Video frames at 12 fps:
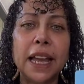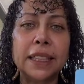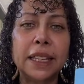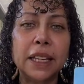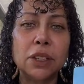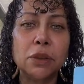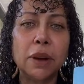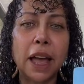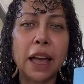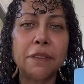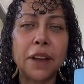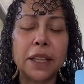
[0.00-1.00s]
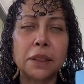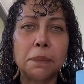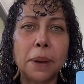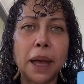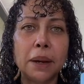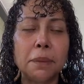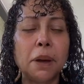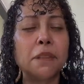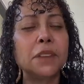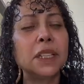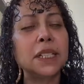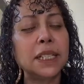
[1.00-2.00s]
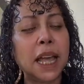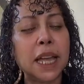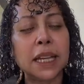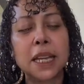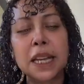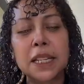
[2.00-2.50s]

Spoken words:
And then you have at the bottom of the deck,